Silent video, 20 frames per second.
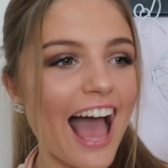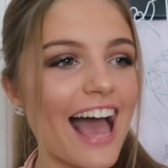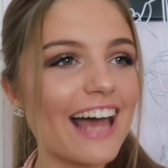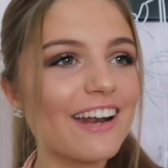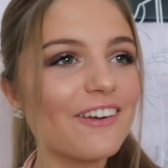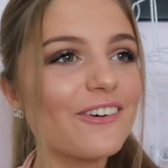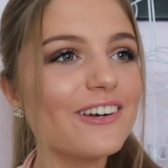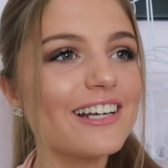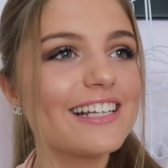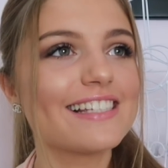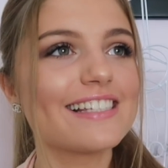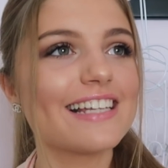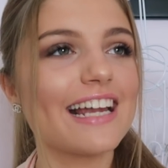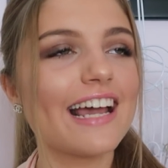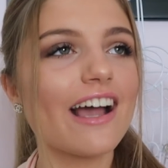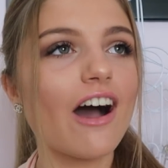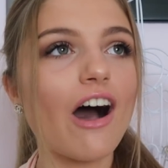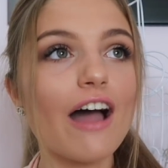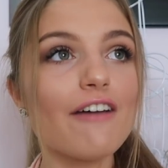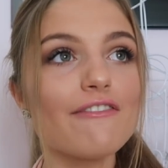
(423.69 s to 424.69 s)
And
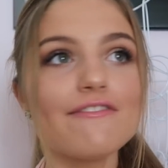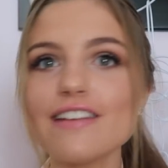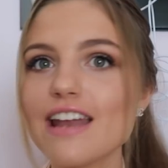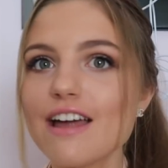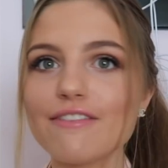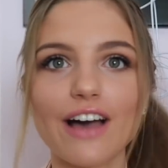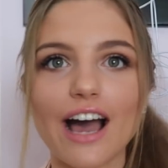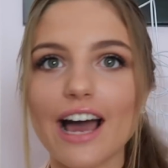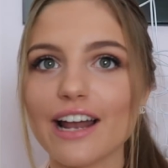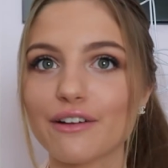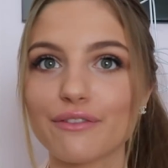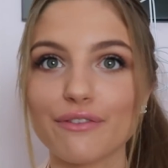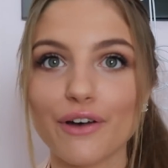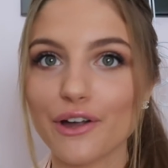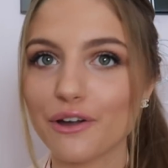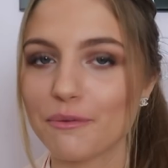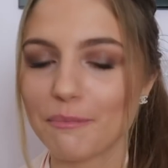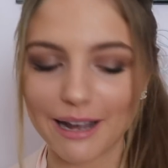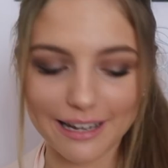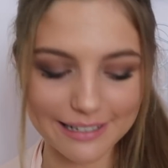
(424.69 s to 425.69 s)
honestly, I've never had a
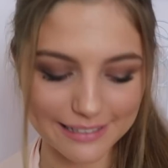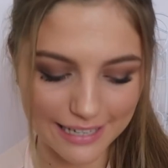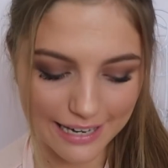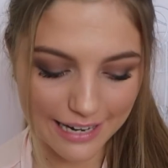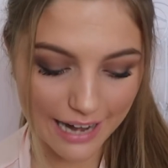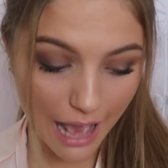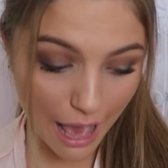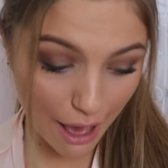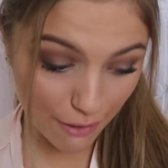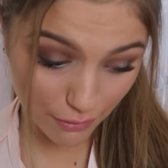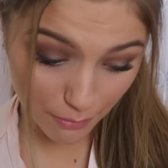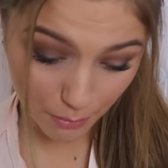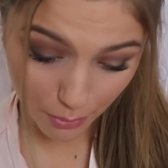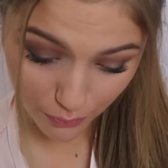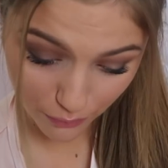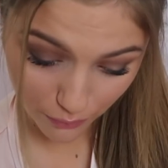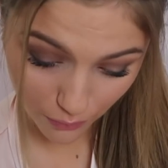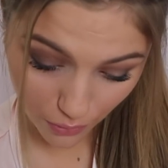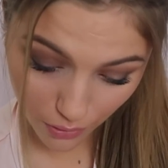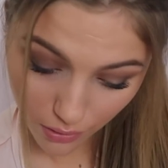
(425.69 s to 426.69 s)
Vogue magazine ever
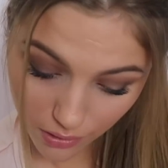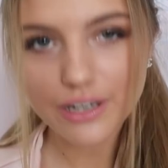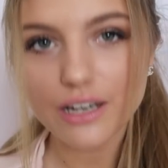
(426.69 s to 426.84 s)
before.